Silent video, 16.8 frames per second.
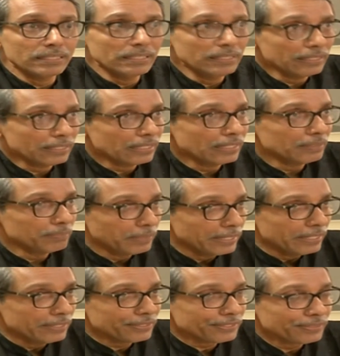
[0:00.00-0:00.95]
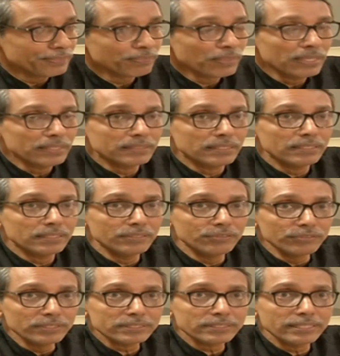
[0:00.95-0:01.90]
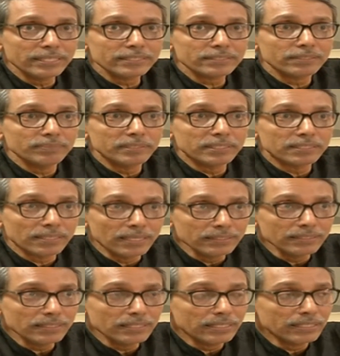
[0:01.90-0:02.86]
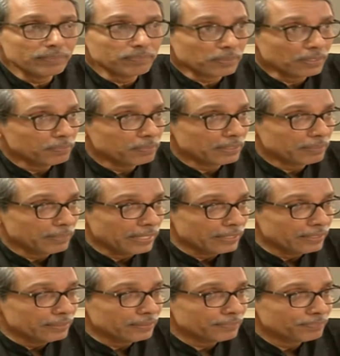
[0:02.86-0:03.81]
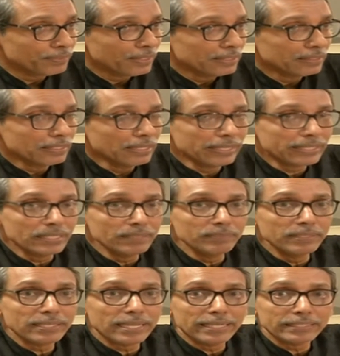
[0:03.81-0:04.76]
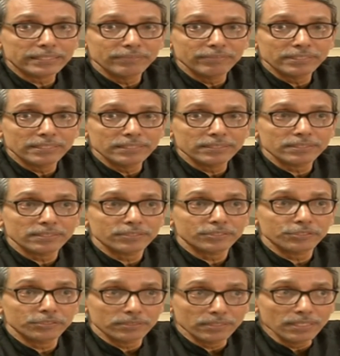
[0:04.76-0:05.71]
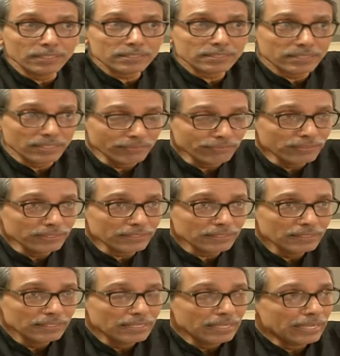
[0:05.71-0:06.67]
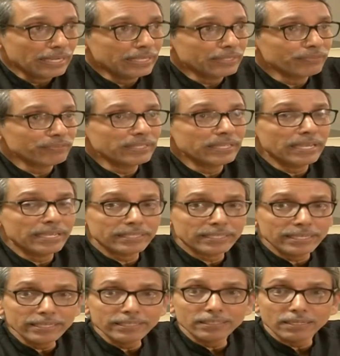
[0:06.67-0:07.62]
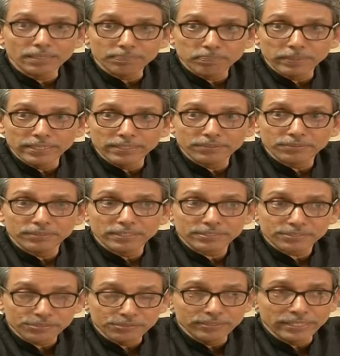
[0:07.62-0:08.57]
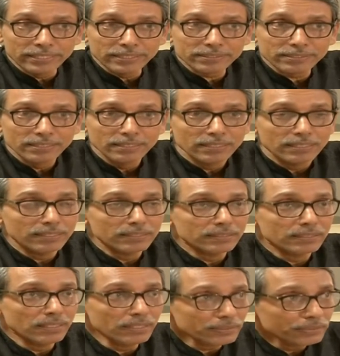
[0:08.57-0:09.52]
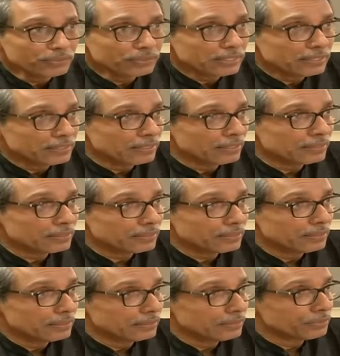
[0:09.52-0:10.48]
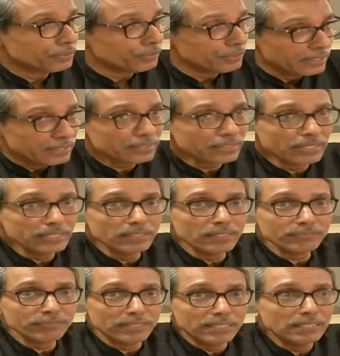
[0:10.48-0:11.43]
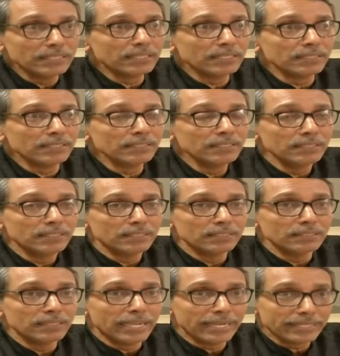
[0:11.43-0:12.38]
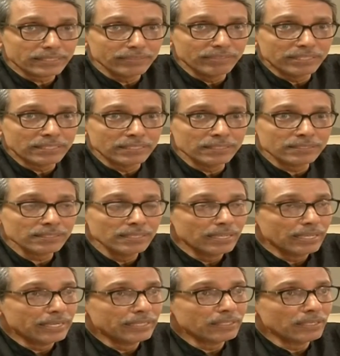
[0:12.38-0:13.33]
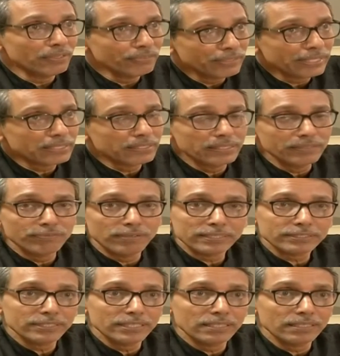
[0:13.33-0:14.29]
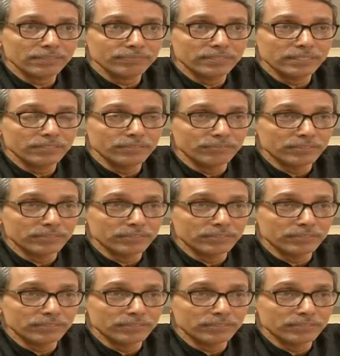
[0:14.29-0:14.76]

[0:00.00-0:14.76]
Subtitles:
illegal means. The university has to be run in a proper manner. The academic activities should not suffer. And we again appeal to the students not to resort to this kind of illegal activities and affect the functioning of the